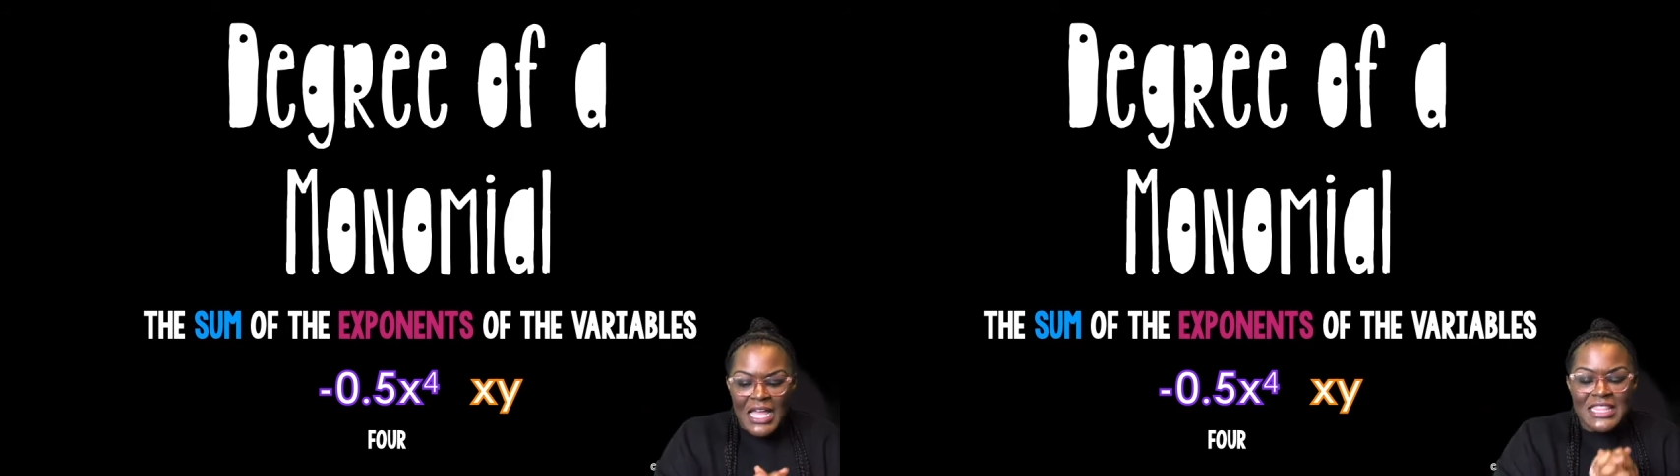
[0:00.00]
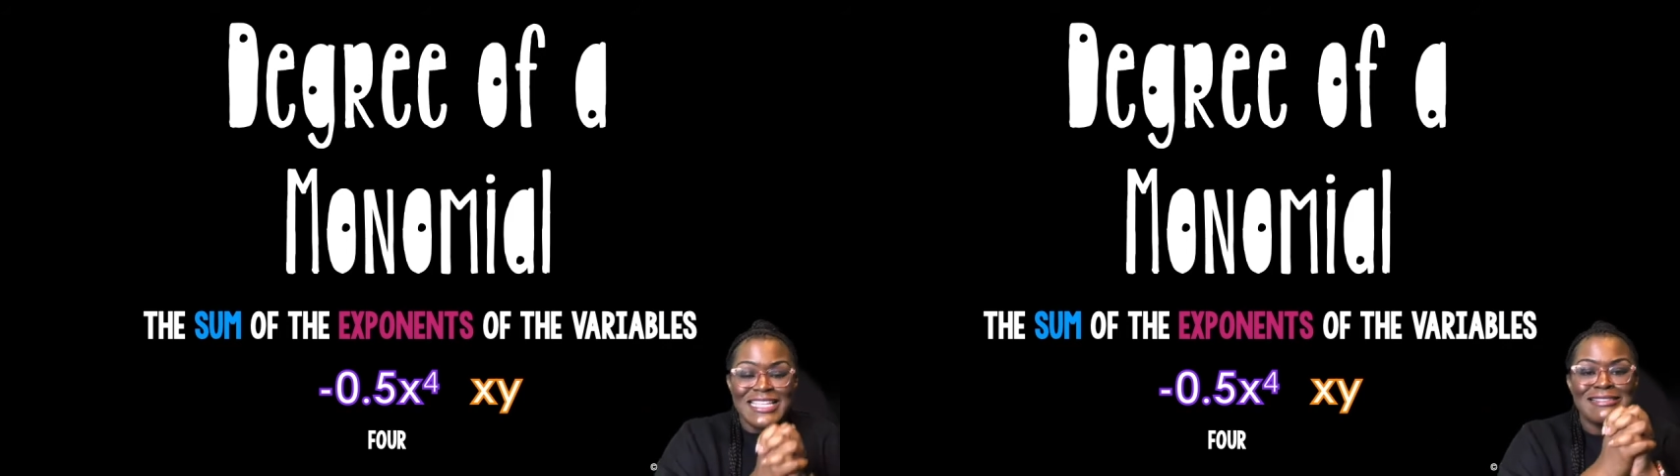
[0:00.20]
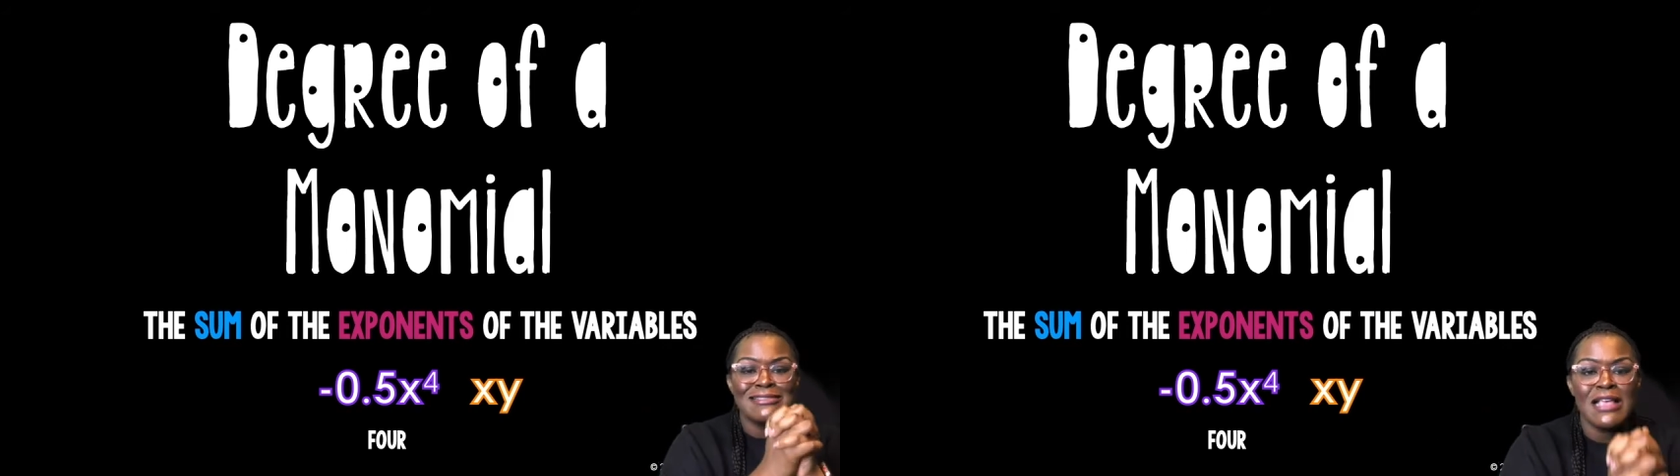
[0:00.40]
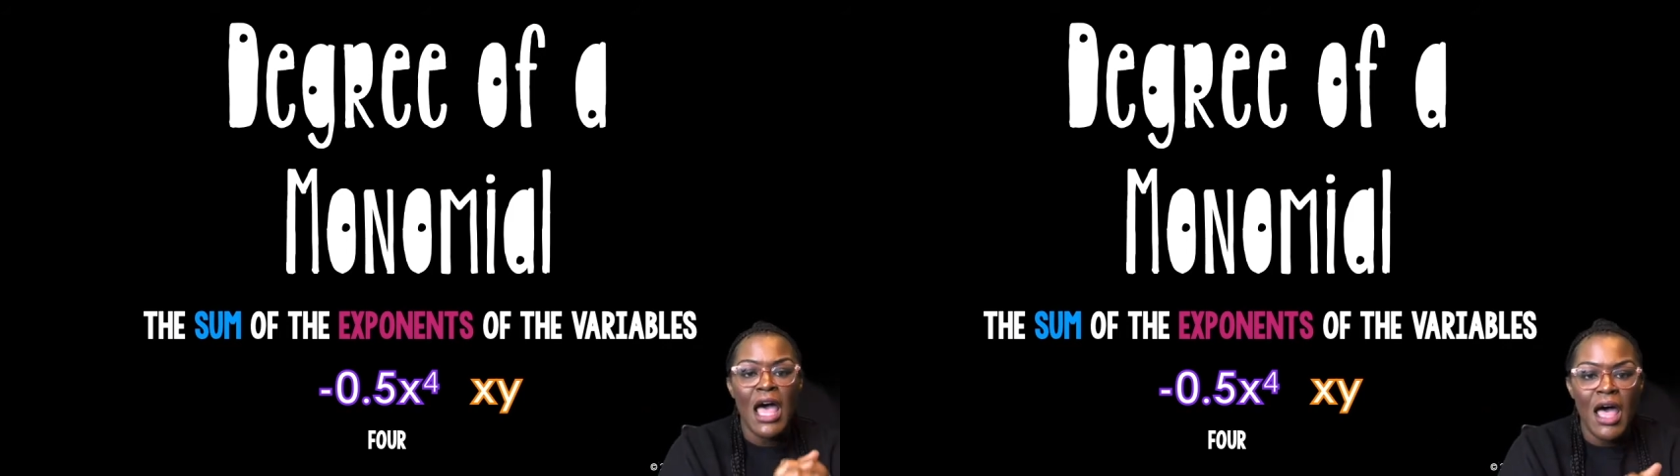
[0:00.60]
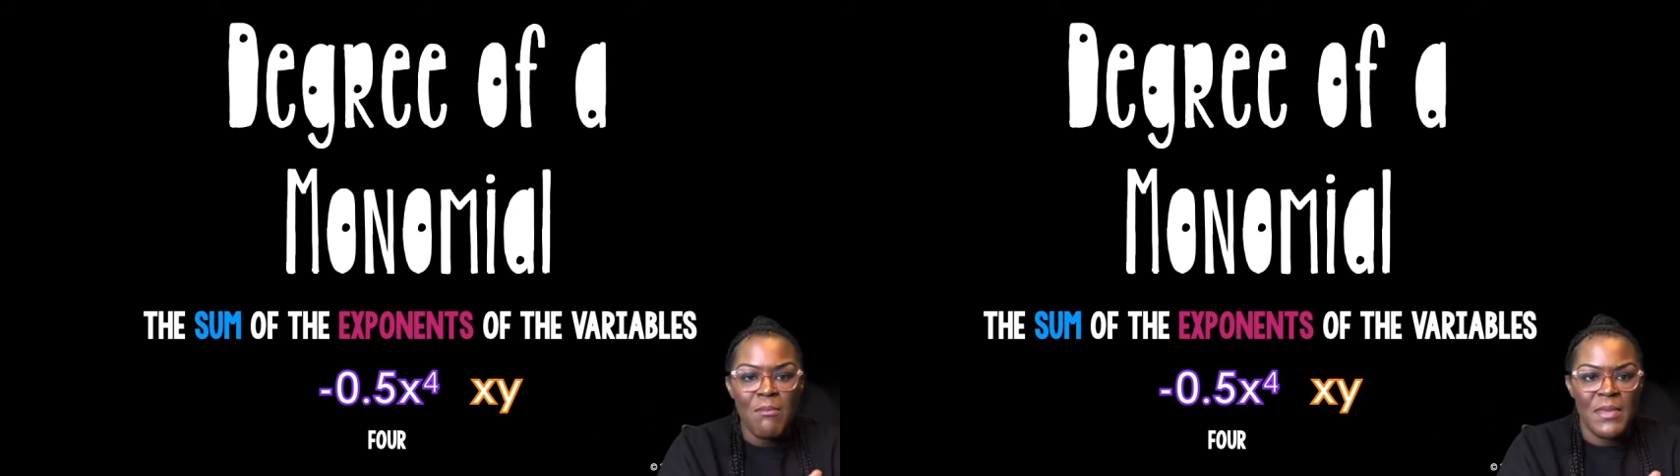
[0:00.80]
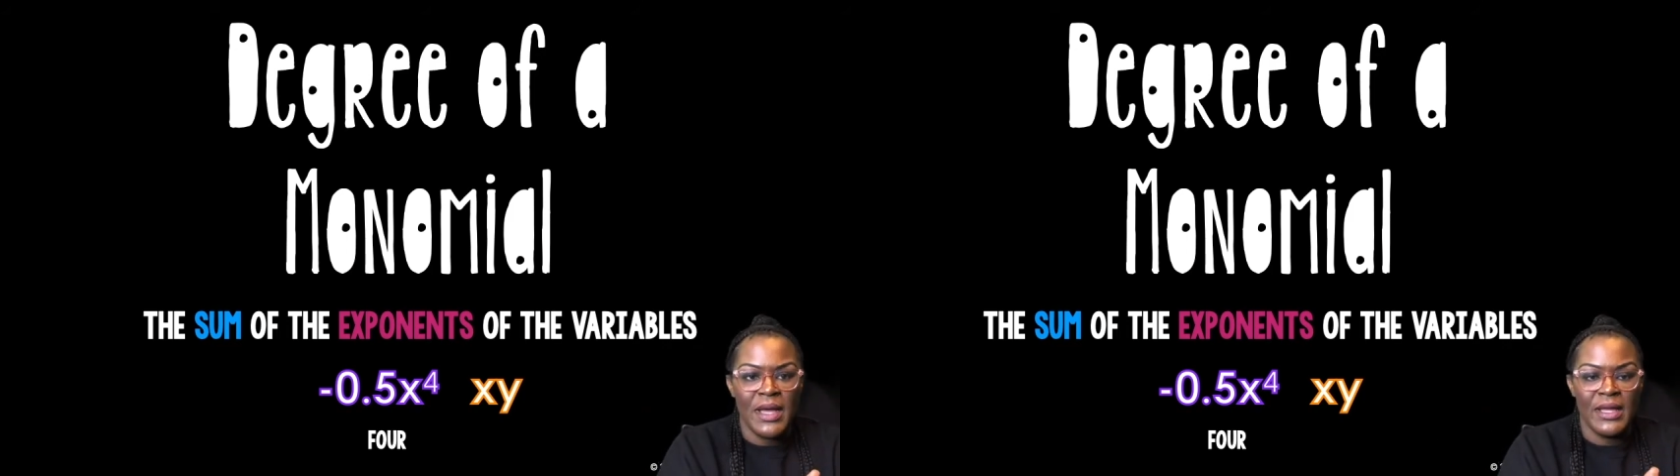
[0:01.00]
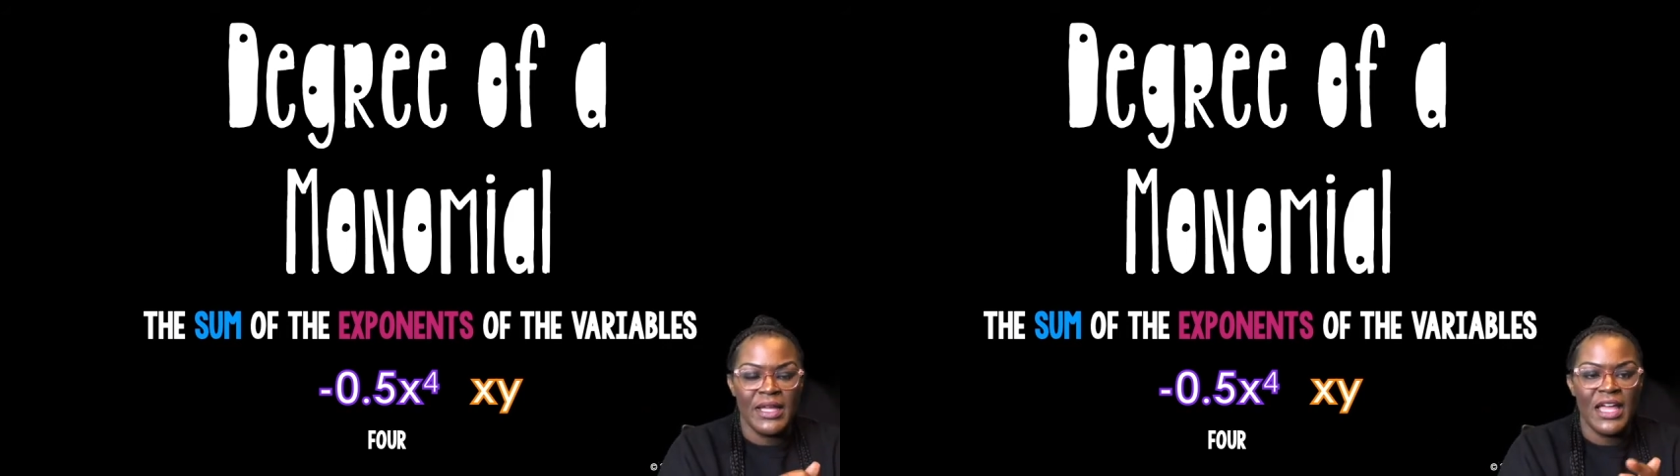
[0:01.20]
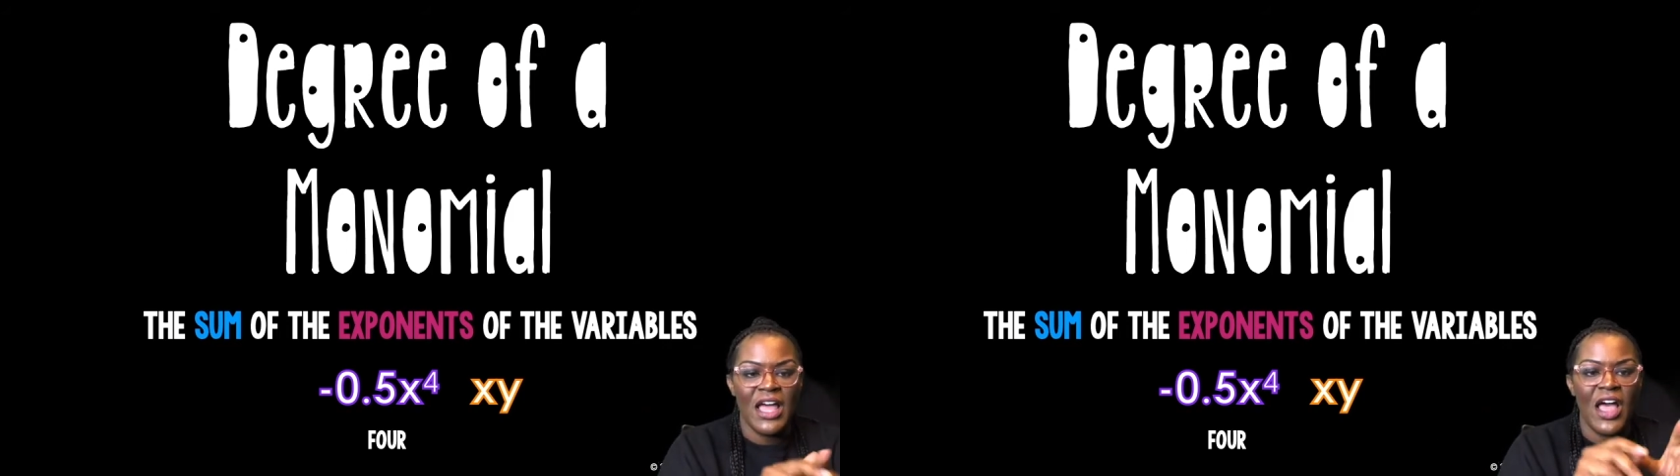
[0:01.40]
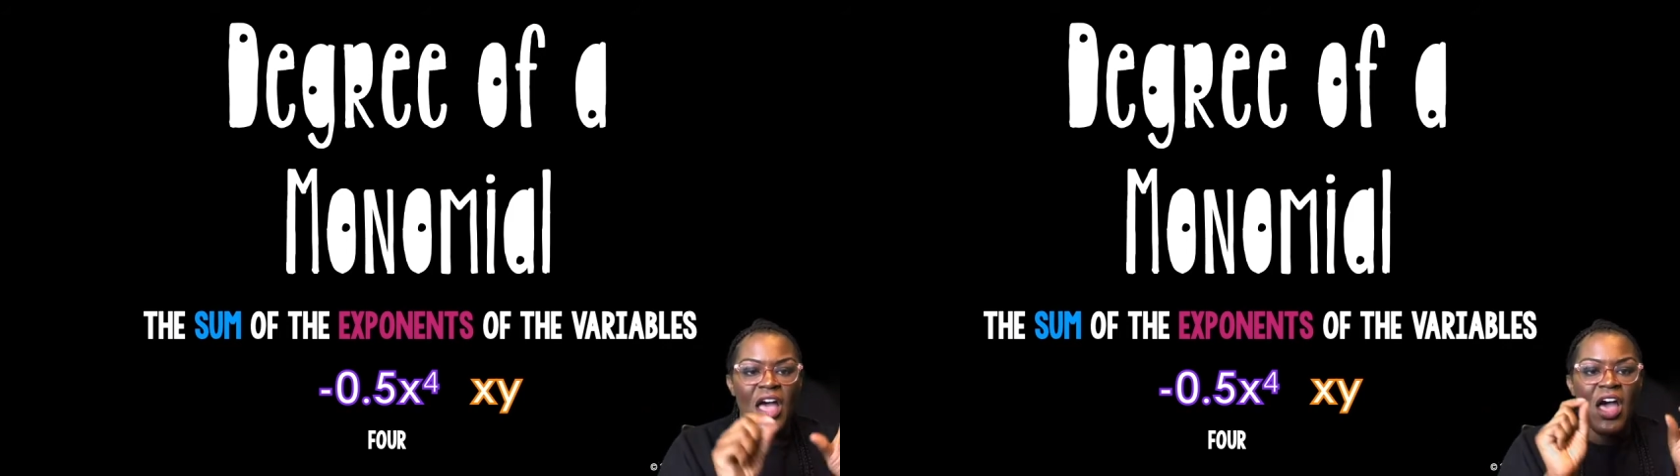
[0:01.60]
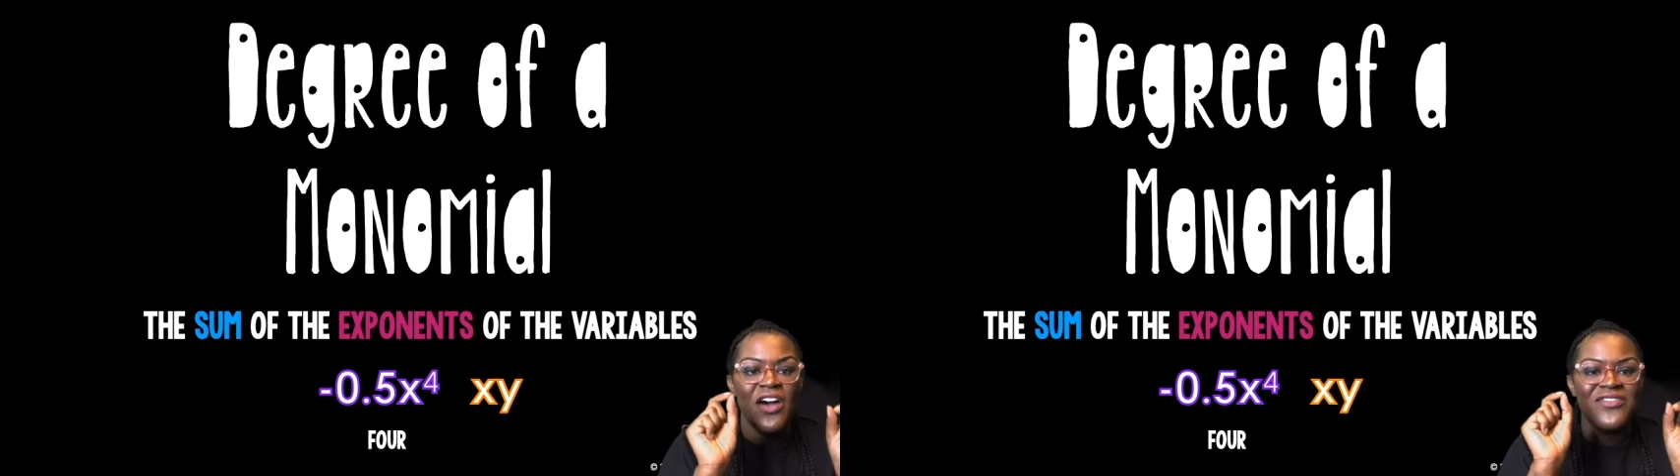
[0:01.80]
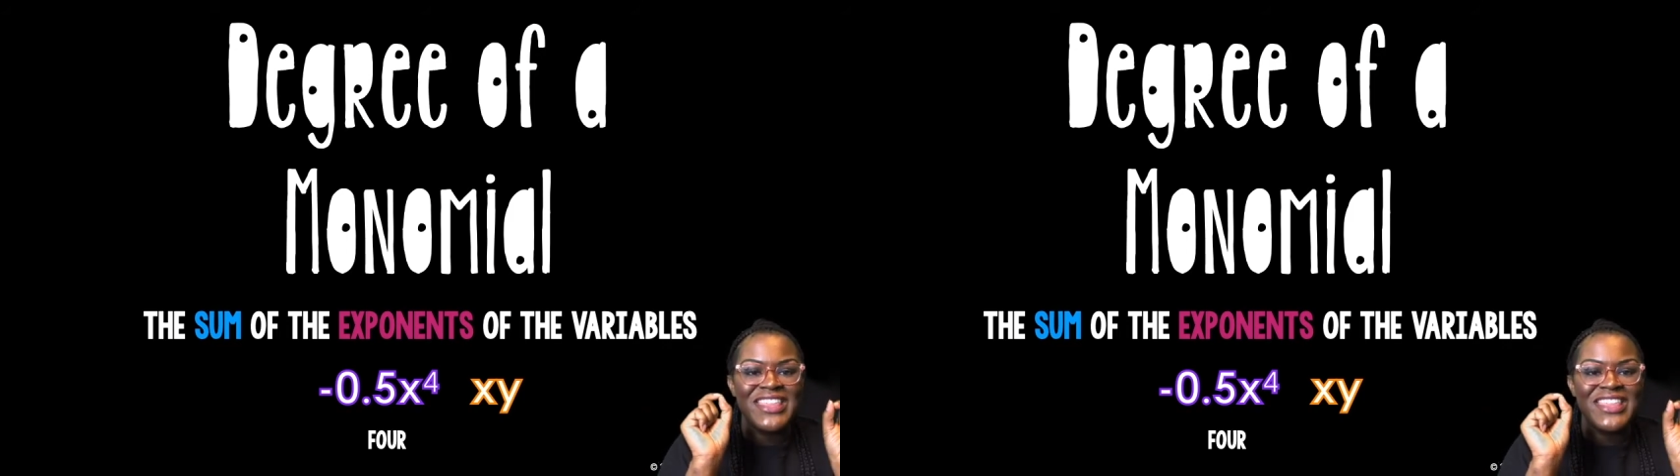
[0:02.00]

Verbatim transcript: The sum of